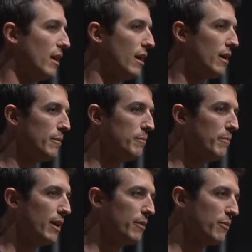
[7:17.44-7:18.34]

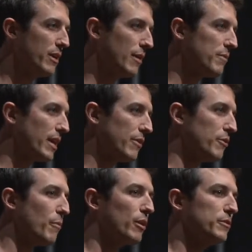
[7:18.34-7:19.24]
And we came
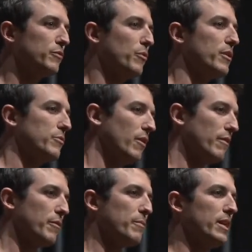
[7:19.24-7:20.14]
together in March of
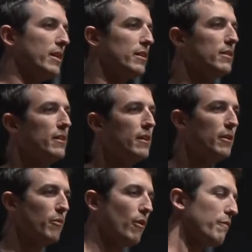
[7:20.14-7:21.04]
2012 at a meeting.
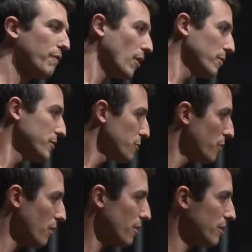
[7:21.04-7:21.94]
We're all farmers, and
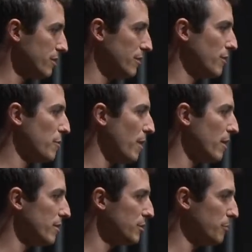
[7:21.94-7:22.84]
we're all concerned
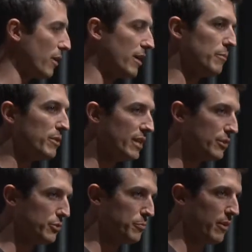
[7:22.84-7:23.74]
about the spread and
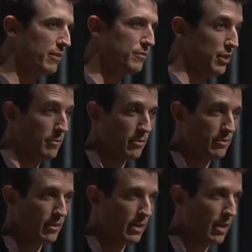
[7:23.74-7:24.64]
potential spread of
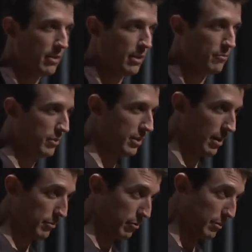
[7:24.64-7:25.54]
GMOs in our county. And we
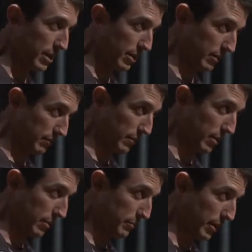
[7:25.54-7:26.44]
came to a meeting
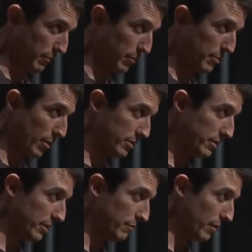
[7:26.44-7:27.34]
given by
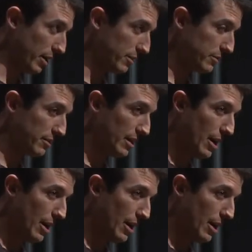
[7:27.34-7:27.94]
Paul Cienfuegos,